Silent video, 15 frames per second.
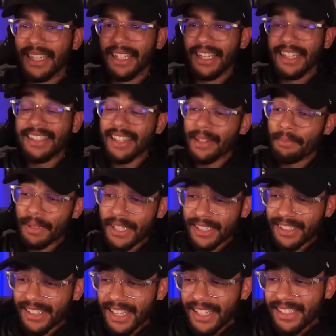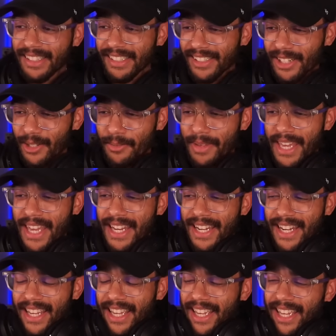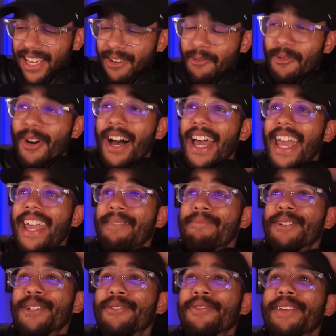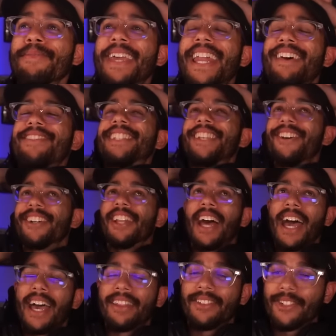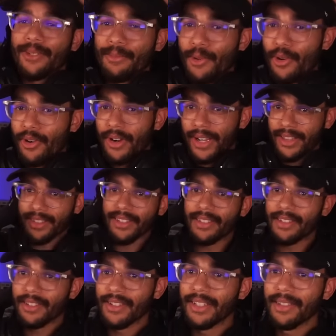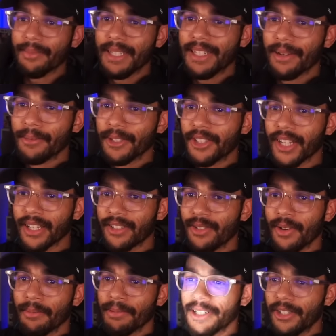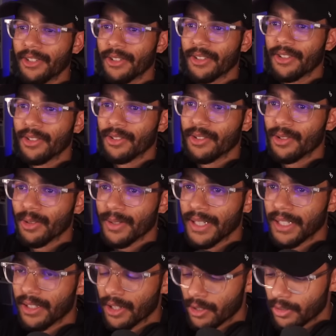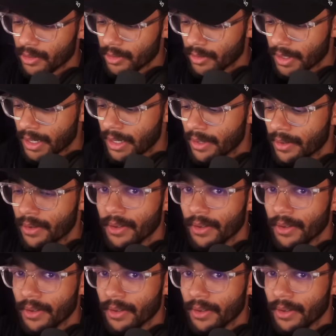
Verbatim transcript: Is in the books, ladies and gentlemen. What a movie, man. I'm so glad there's more in this series. Let me double check too. I'm pretty sure there's three in total, right?